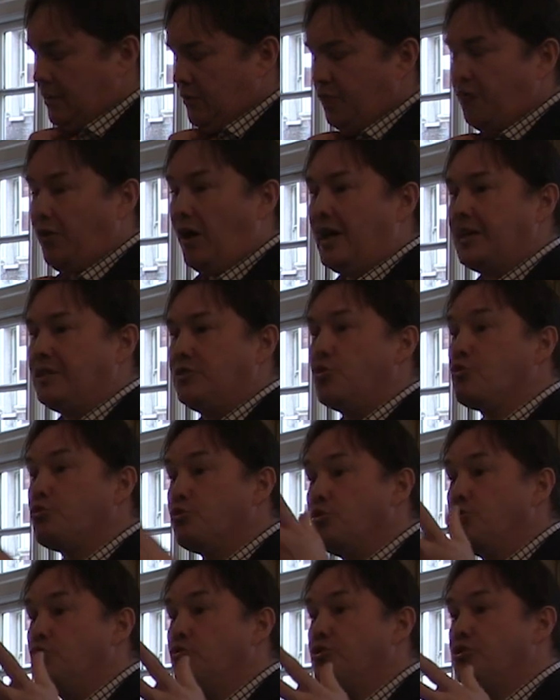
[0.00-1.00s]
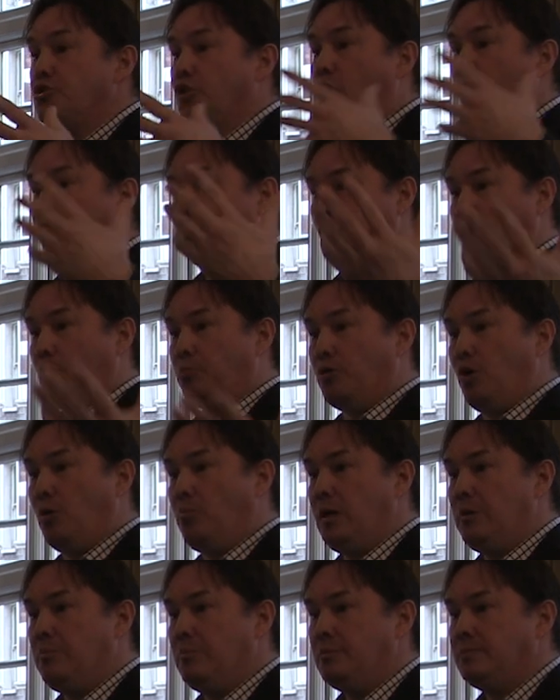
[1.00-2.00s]
find the roots of your
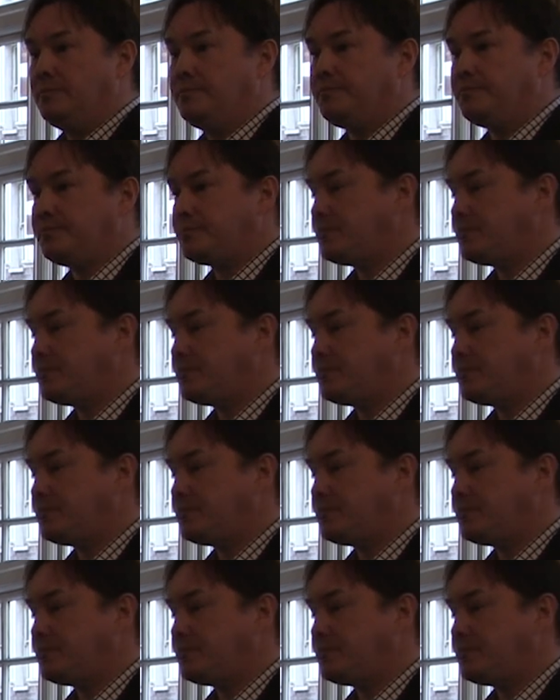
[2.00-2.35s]
problem